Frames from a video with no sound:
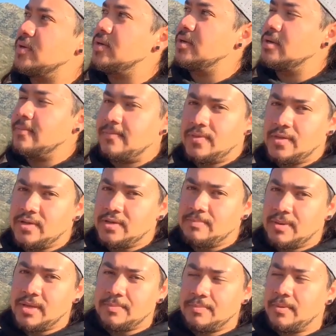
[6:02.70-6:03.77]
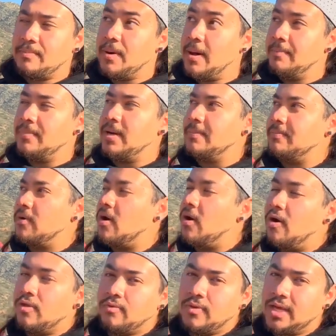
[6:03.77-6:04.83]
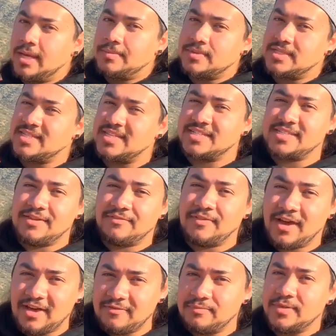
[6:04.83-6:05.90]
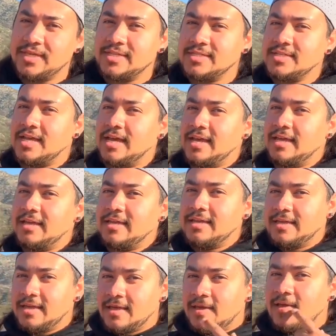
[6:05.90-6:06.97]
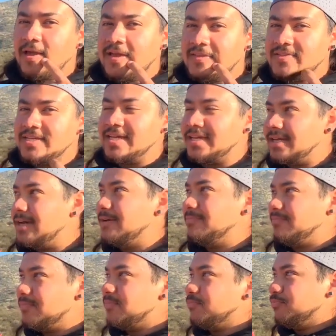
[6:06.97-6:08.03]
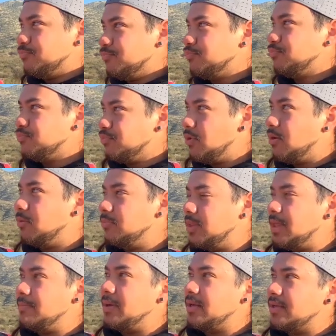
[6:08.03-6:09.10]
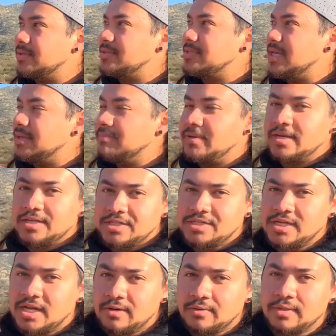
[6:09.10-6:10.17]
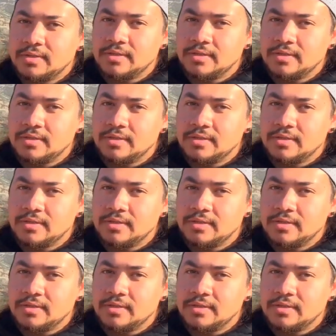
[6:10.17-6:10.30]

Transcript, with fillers: one you can pump up all the way up to 65 psi and take probably about a 10-minute shower.